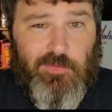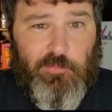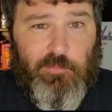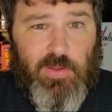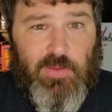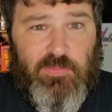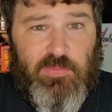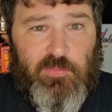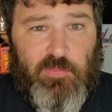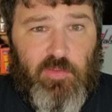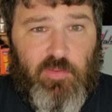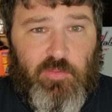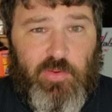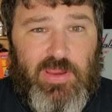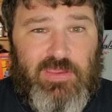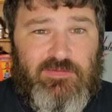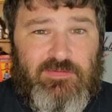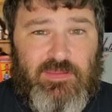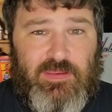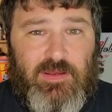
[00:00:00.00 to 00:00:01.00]
maybe more
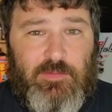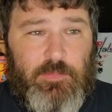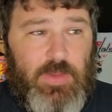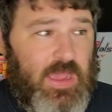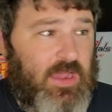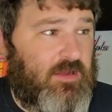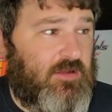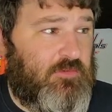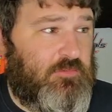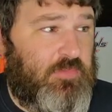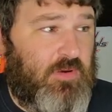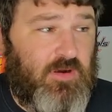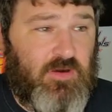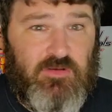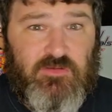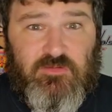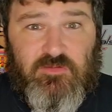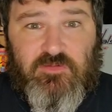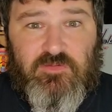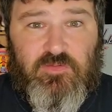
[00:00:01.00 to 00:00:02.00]
ways to get amalgam
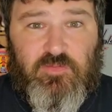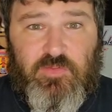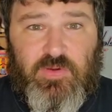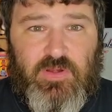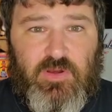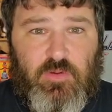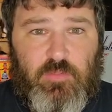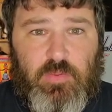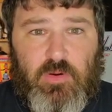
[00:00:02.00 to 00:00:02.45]
parts or Cerrito